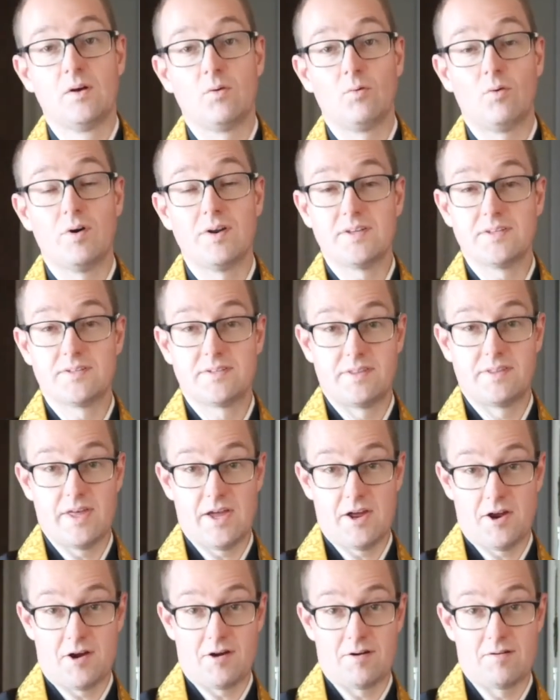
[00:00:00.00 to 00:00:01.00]
What is
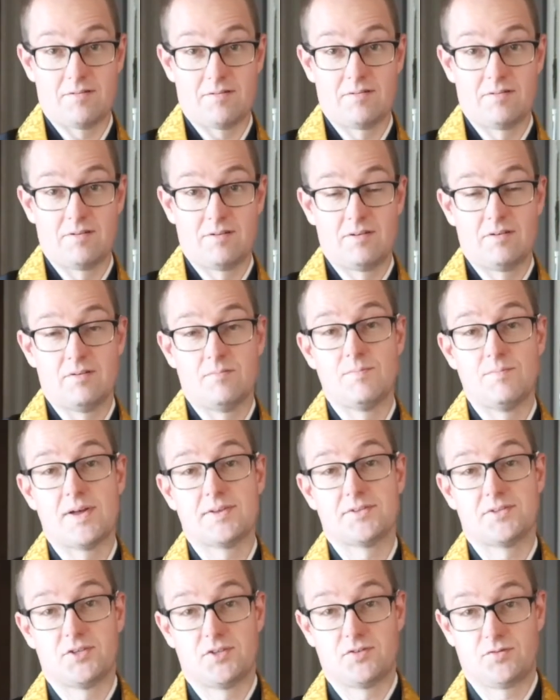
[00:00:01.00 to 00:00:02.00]
their
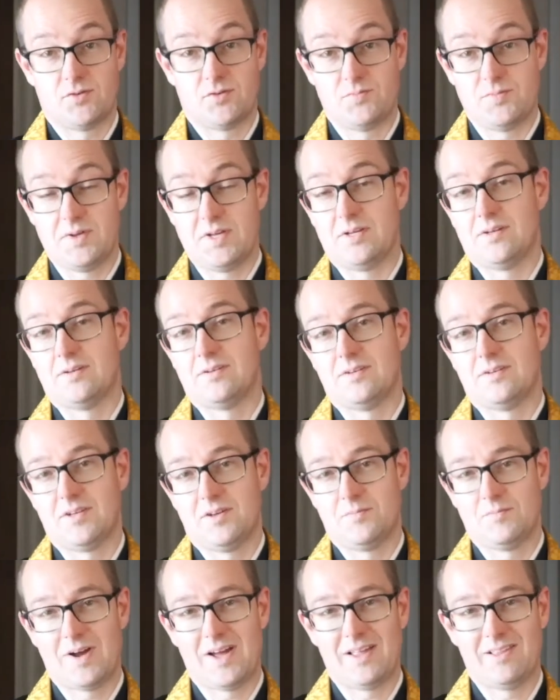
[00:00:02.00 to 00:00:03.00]
message for me
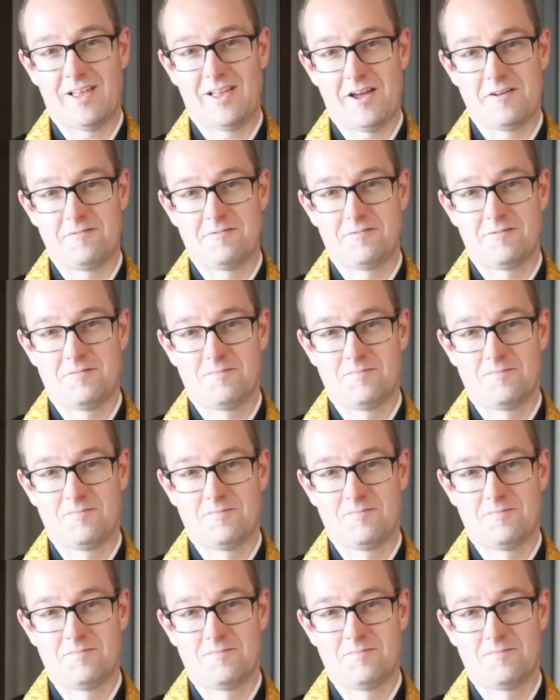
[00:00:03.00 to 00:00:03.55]
in my life?